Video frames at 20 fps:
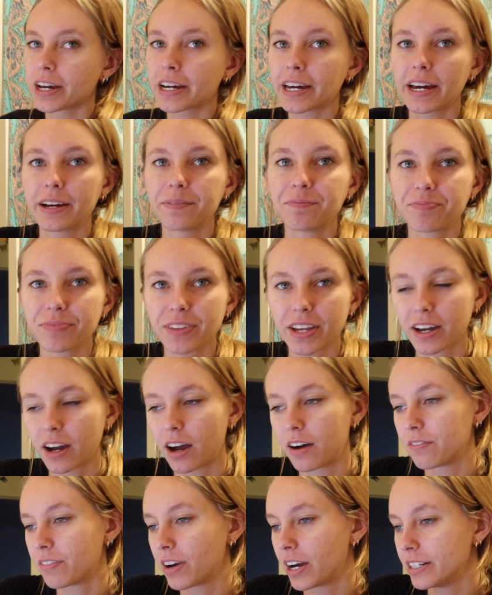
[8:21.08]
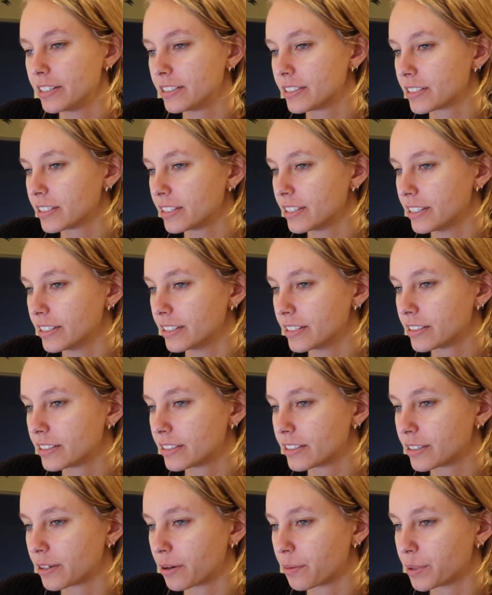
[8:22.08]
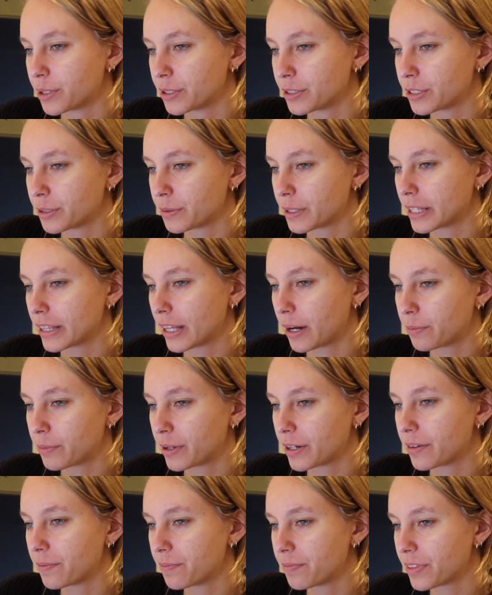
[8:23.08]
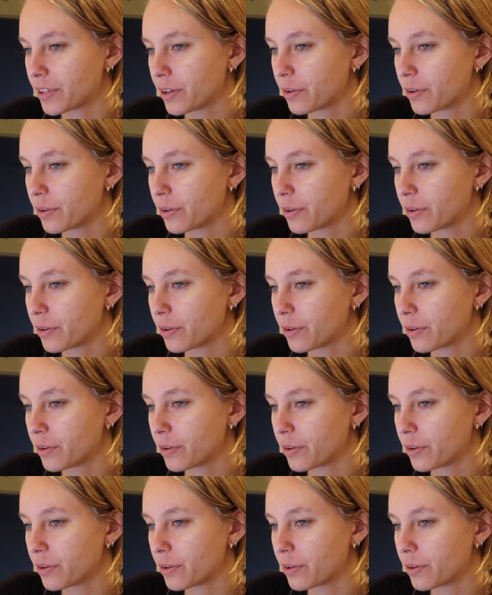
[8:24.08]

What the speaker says: Okay, I can't find it, so I'm not doing that one.